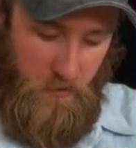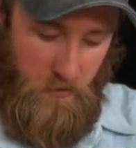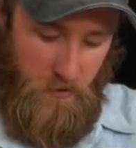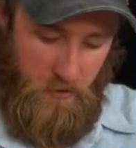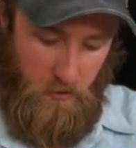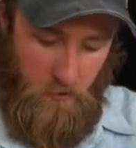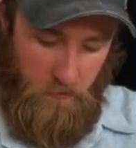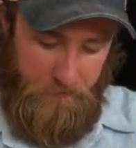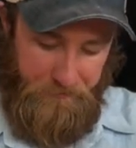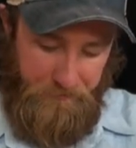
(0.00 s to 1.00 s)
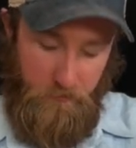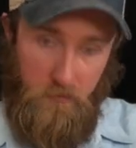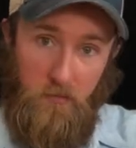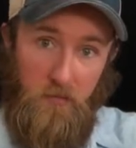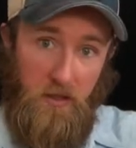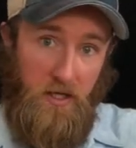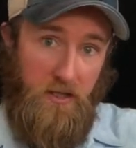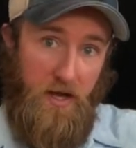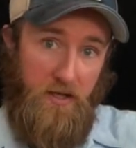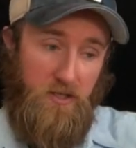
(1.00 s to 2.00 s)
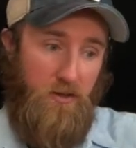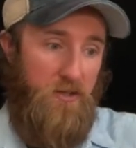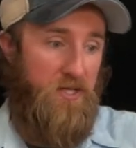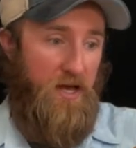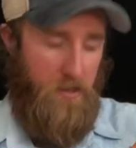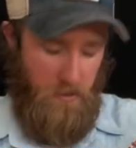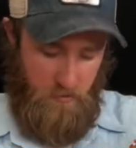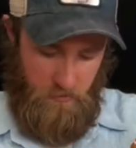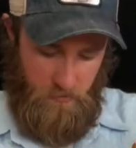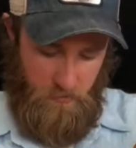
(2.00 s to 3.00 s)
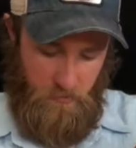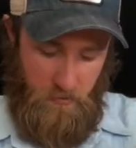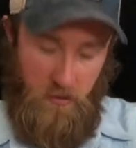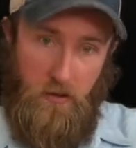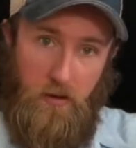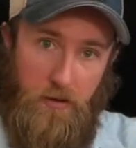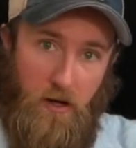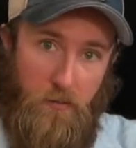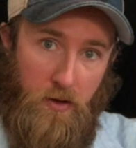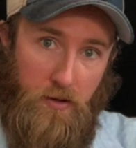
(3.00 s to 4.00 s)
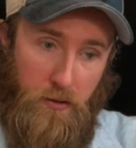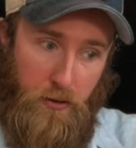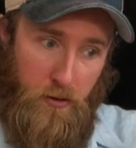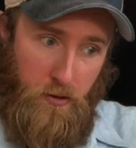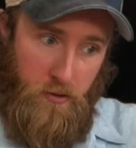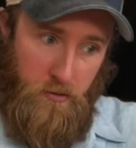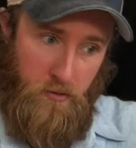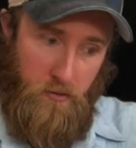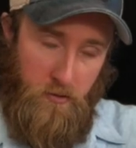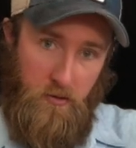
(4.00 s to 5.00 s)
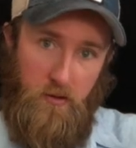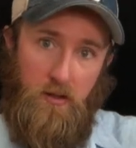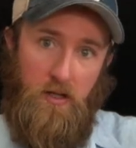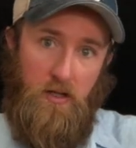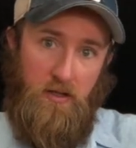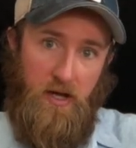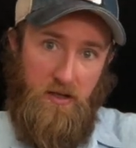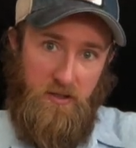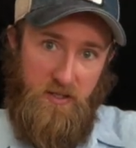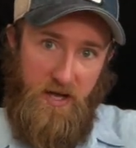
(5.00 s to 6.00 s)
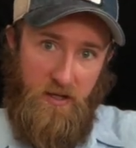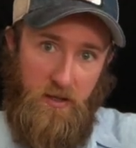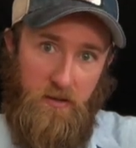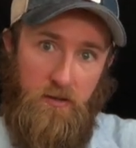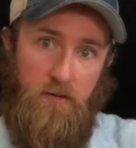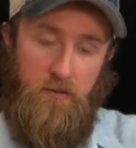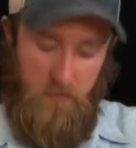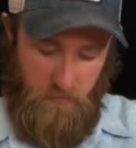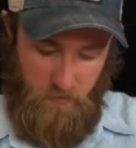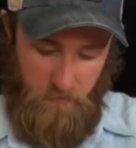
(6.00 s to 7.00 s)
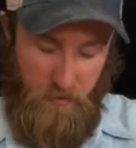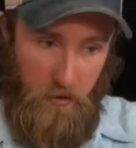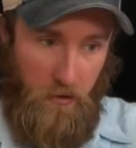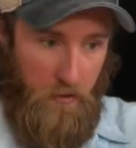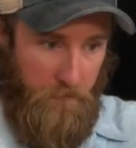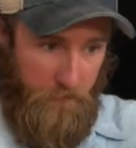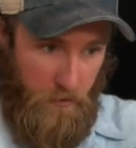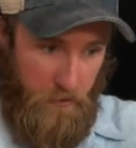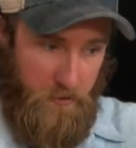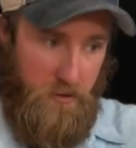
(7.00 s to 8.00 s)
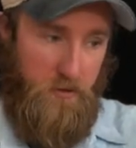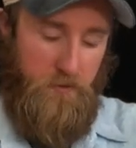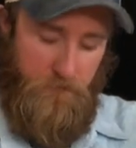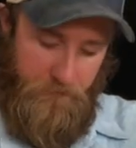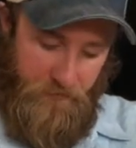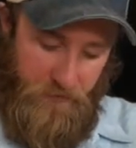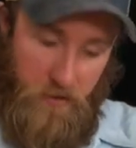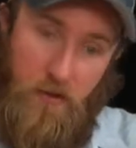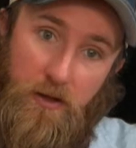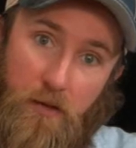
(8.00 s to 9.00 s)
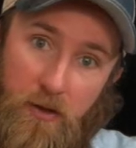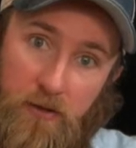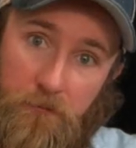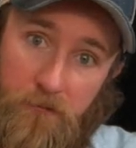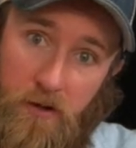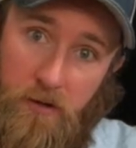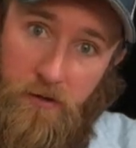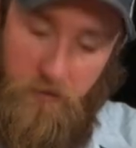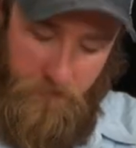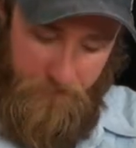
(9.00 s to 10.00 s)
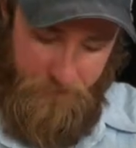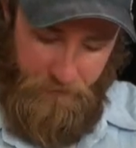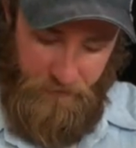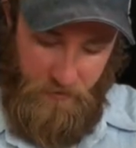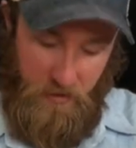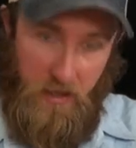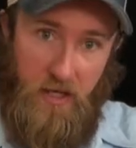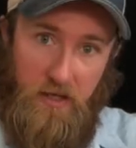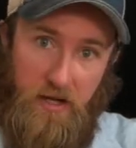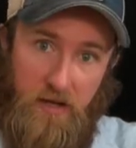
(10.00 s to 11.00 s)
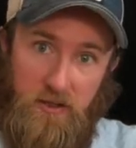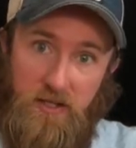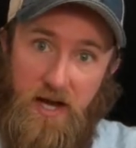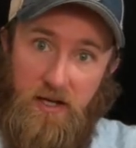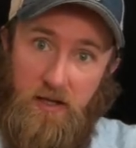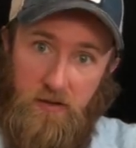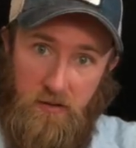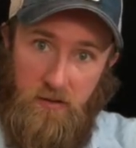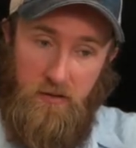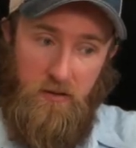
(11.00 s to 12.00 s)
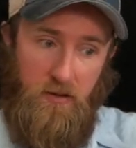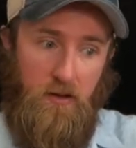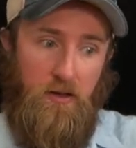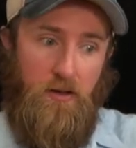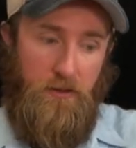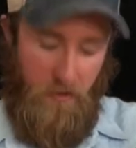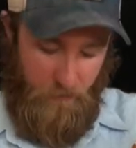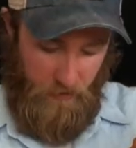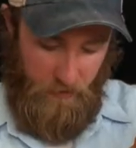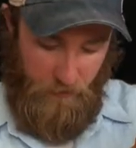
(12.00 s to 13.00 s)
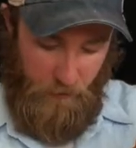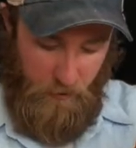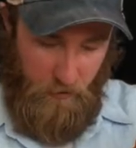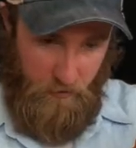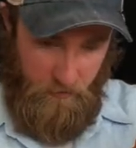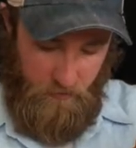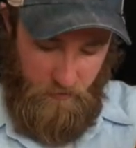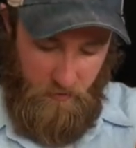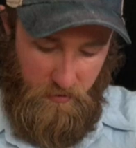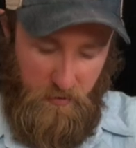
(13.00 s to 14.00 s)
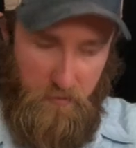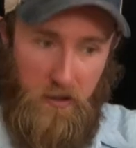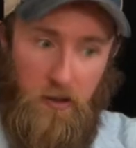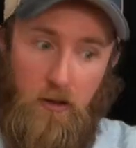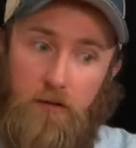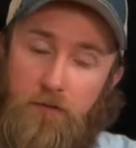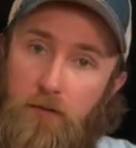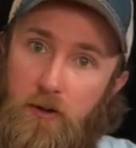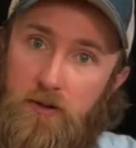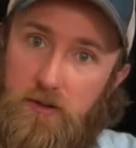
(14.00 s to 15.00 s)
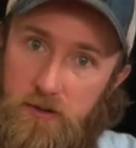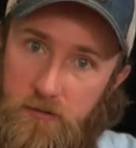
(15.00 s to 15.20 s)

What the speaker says: So index on the 2nd, thumb on the 3rd, index 2nd, middle on the 1st, thumb on the 5th, index 2nd, thumb on the 3rd, and middle on the 1st.